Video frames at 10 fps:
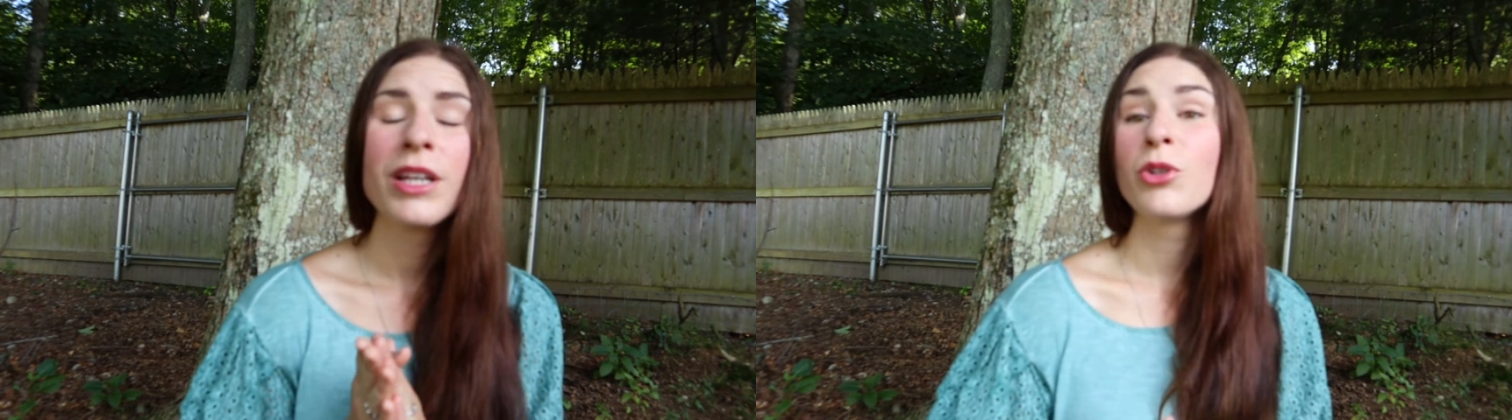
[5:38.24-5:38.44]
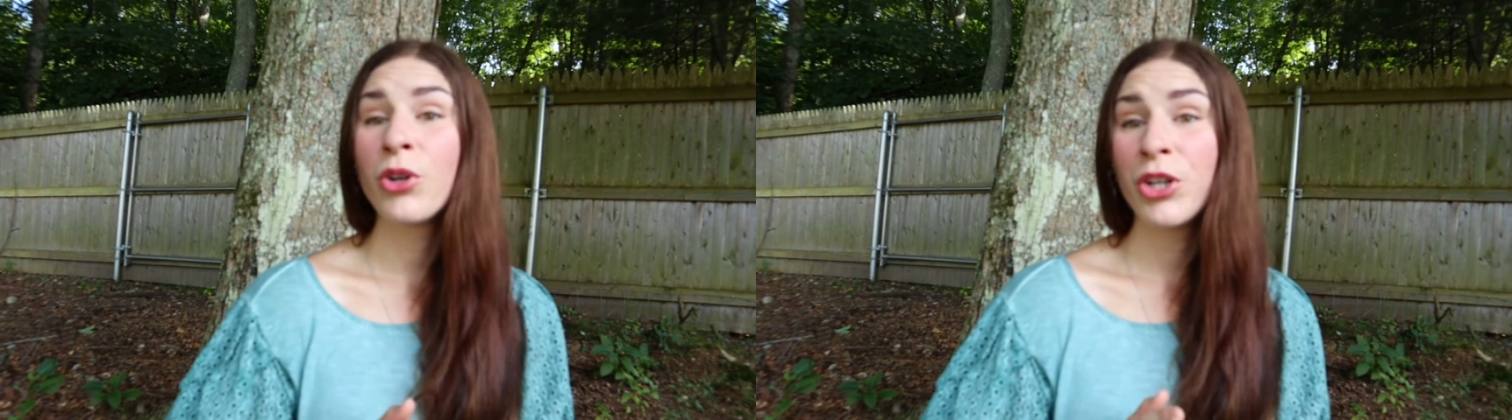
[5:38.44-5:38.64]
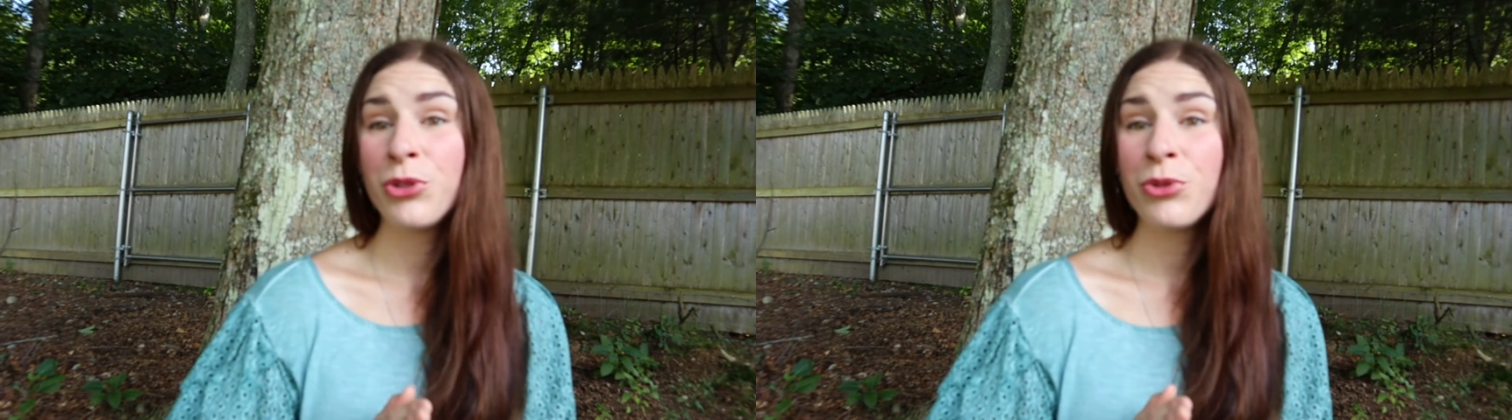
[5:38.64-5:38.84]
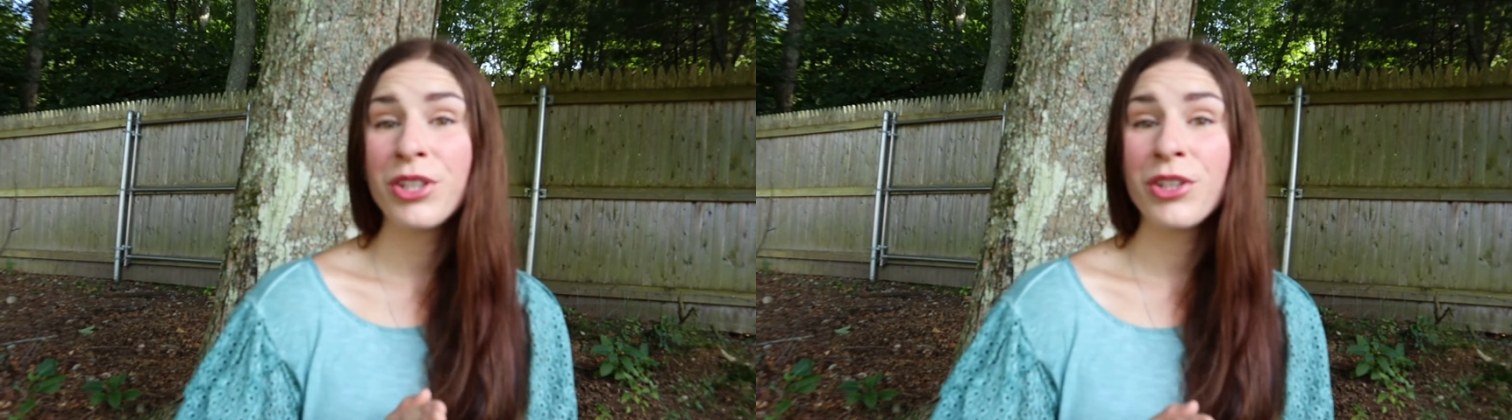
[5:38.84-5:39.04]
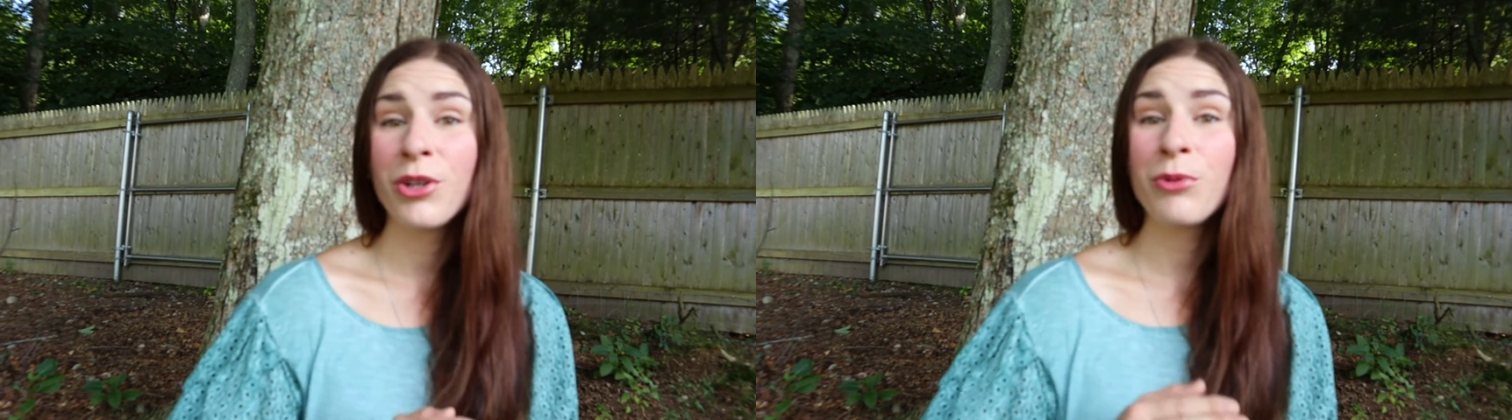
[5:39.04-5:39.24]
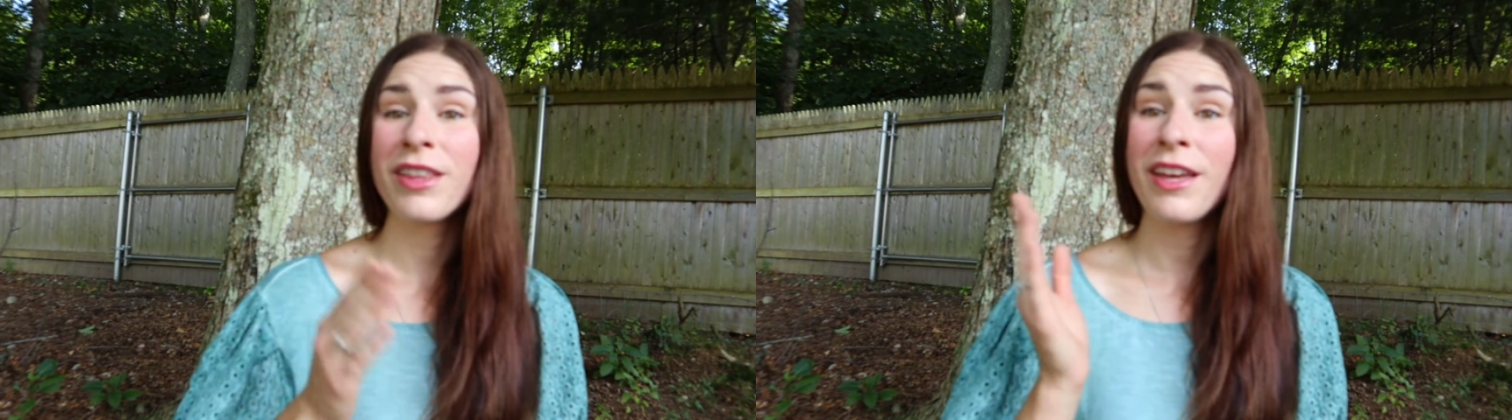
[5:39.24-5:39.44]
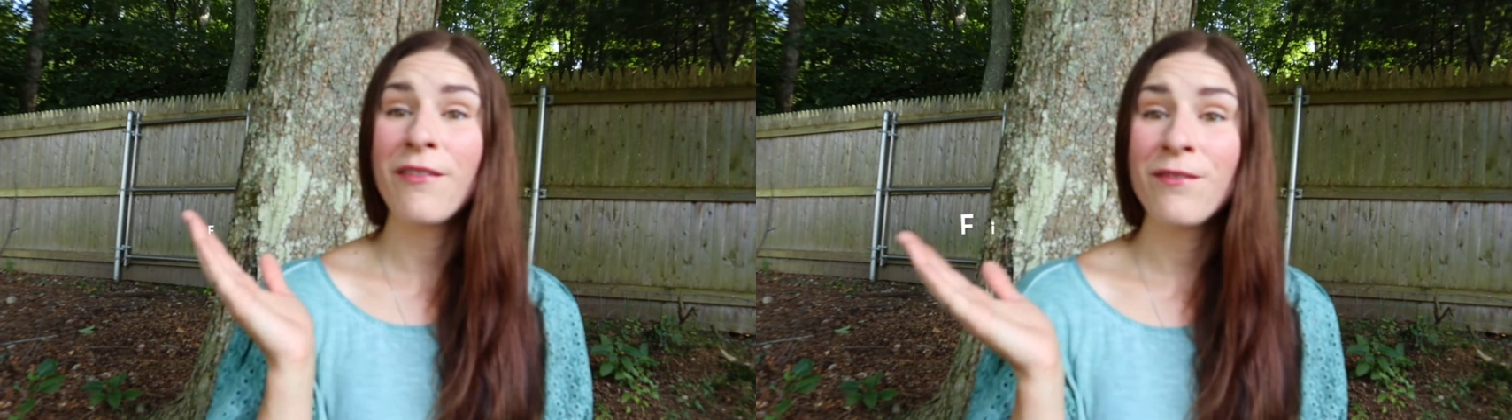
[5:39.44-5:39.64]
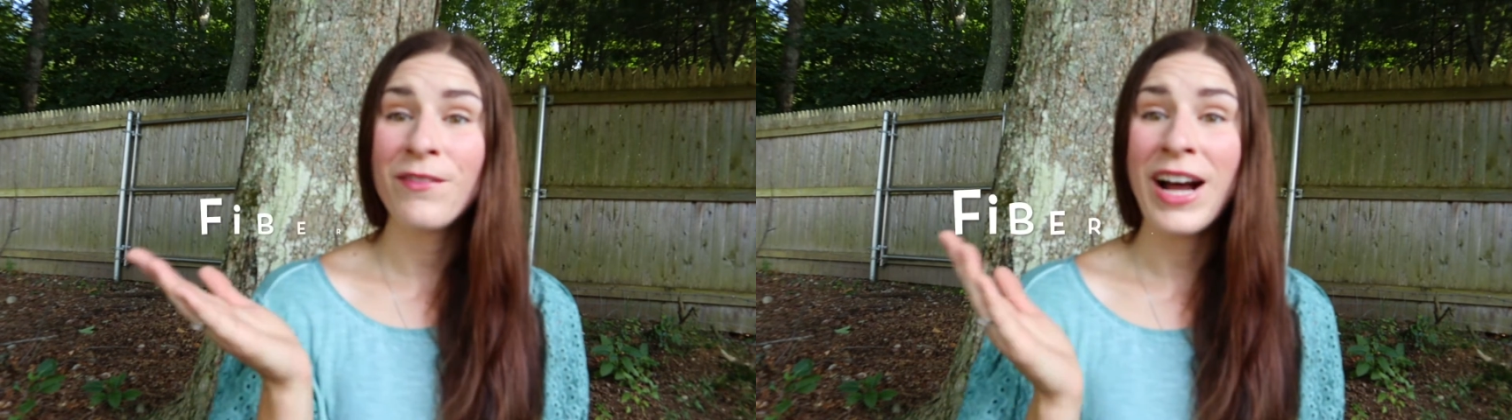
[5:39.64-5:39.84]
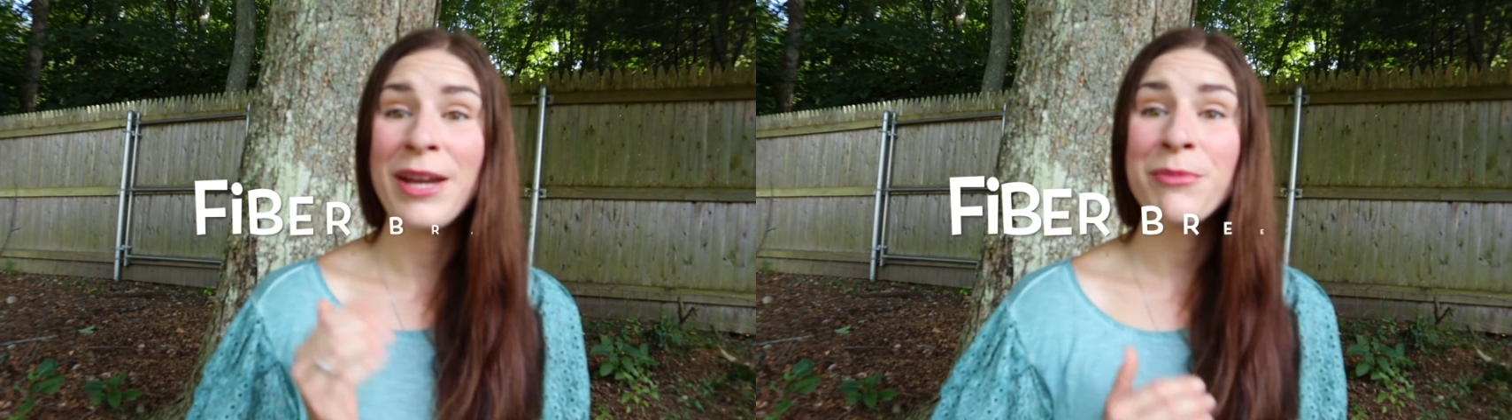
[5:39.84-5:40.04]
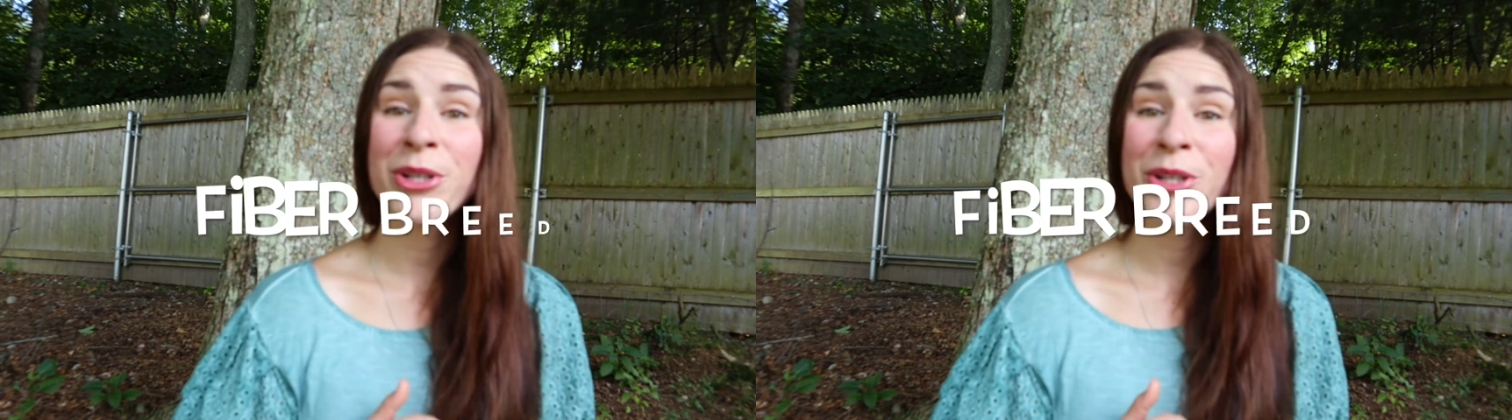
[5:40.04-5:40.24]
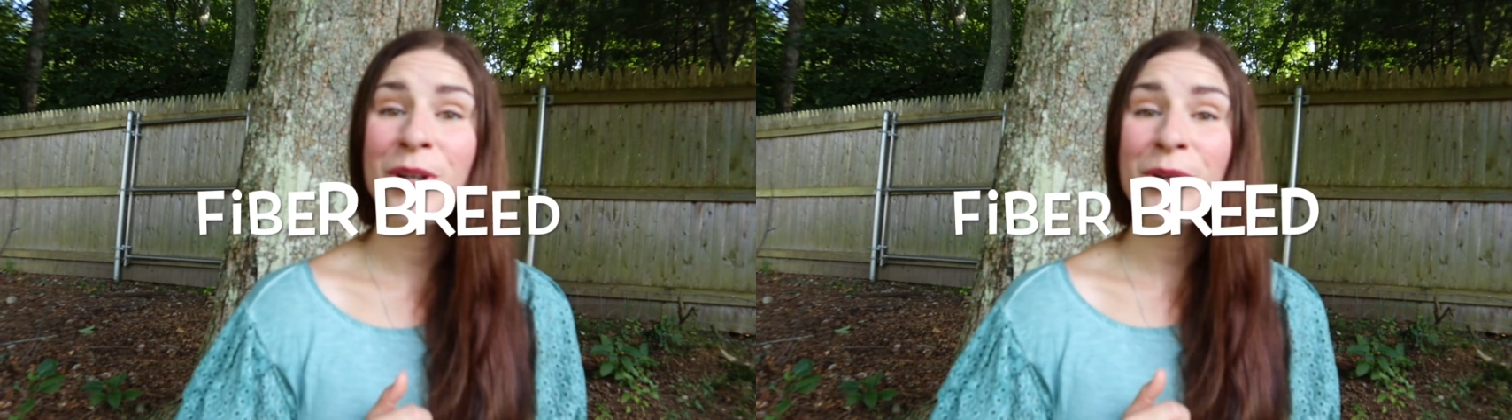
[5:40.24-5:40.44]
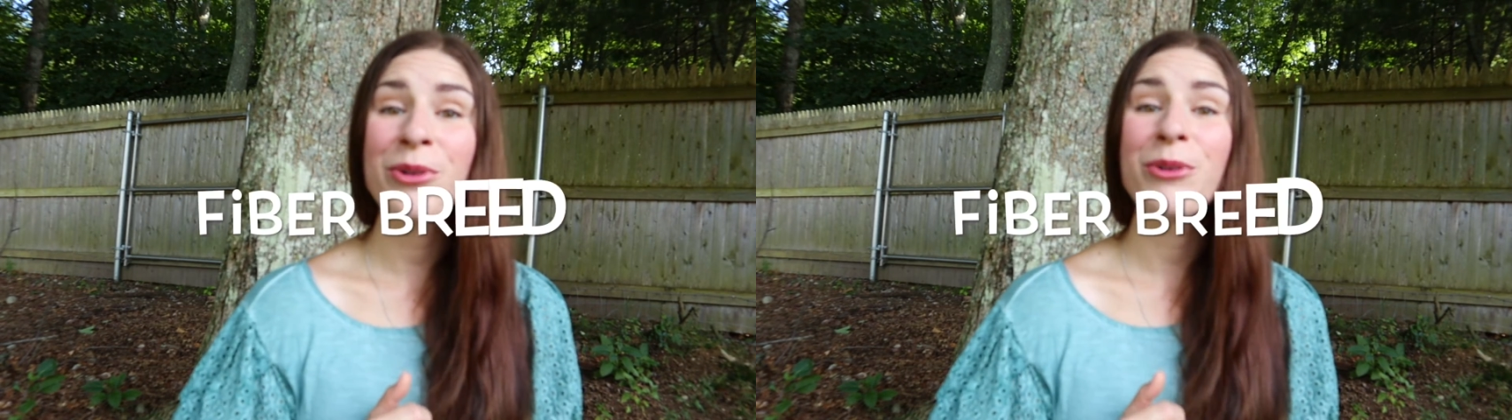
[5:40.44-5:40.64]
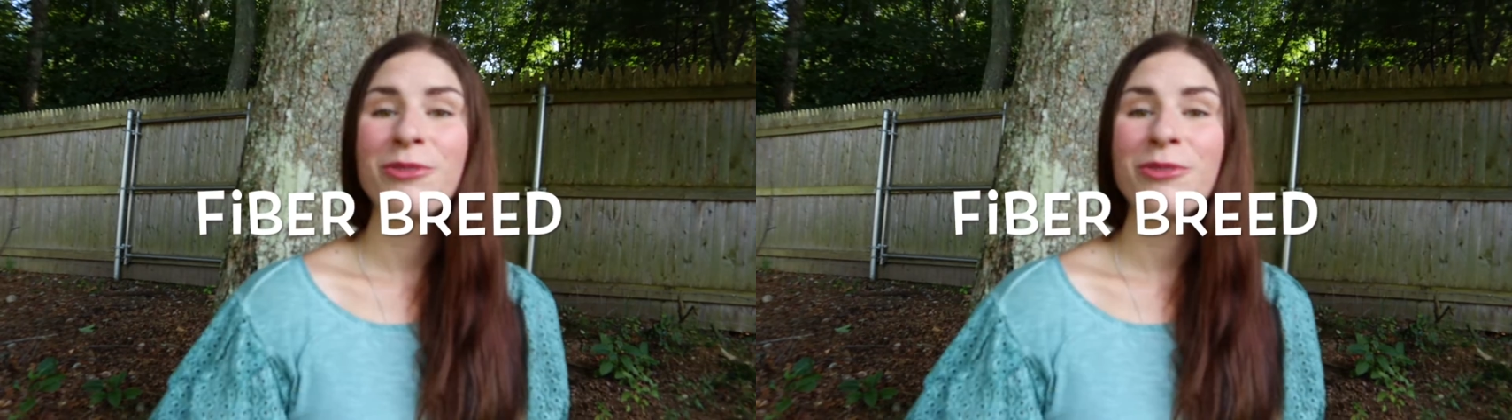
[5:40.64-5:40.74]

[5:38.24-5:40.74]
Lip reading: Or are you gonna go with a fiber goat,